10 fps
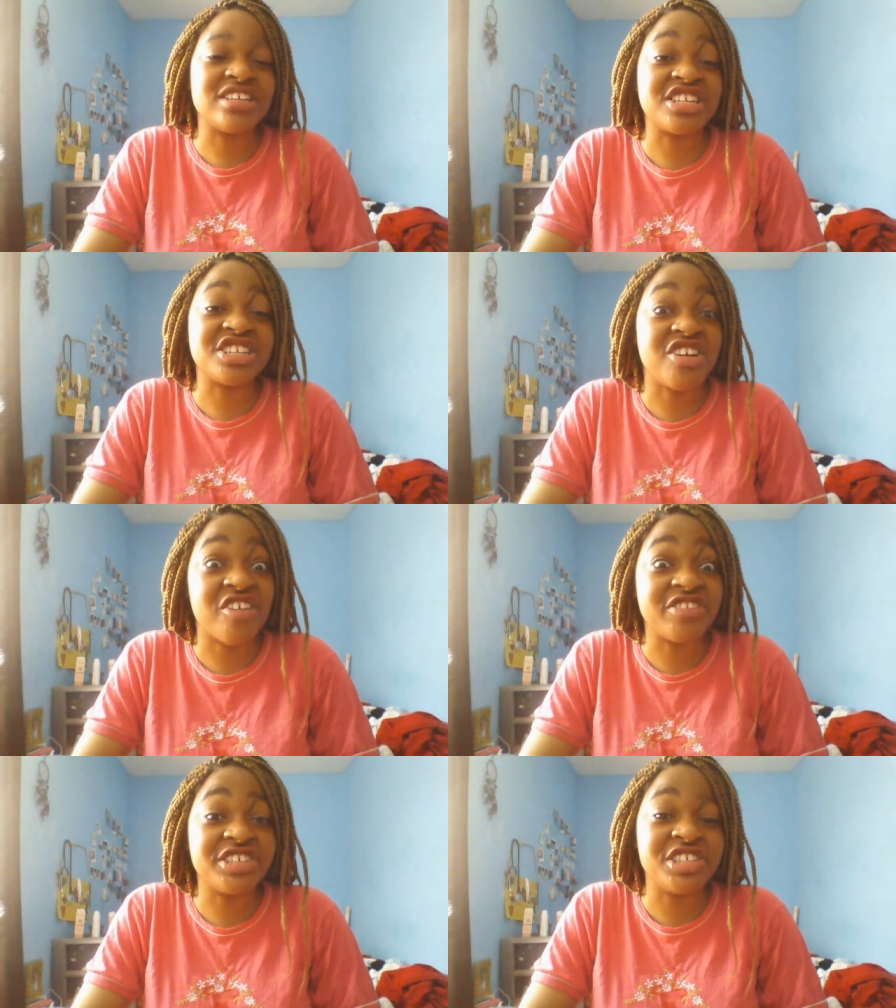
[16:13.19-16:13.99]
won't
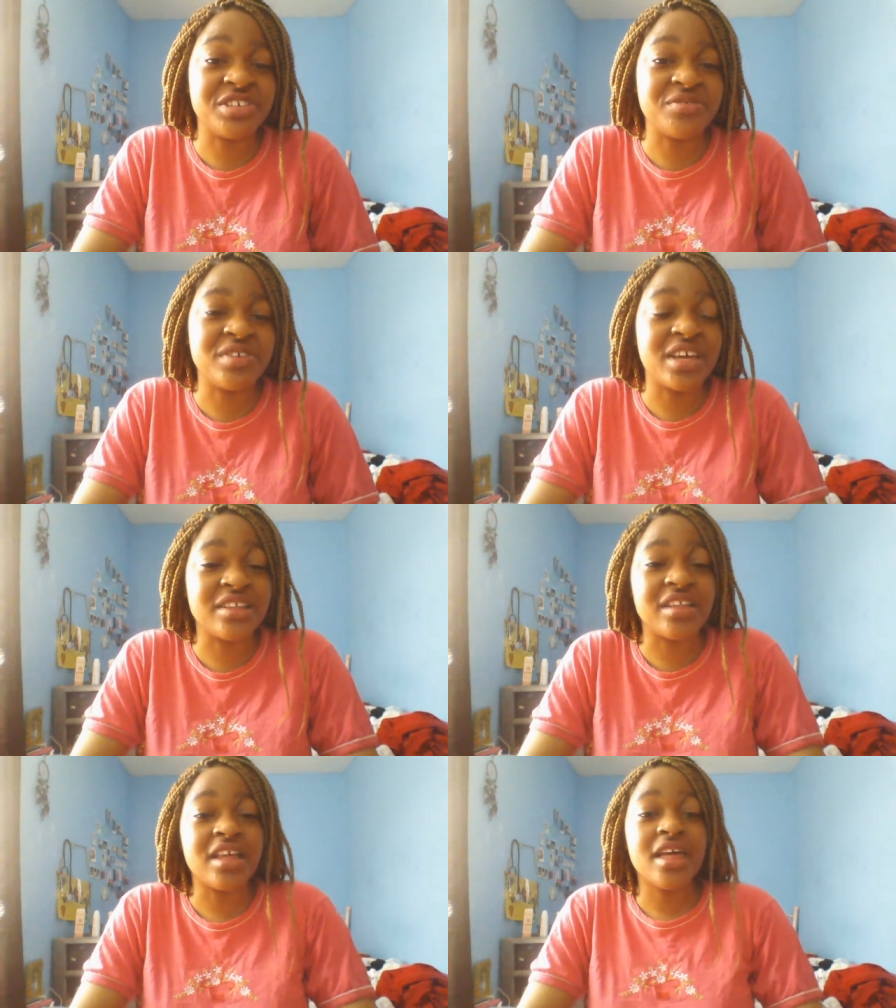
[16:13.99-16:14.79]
really discourage you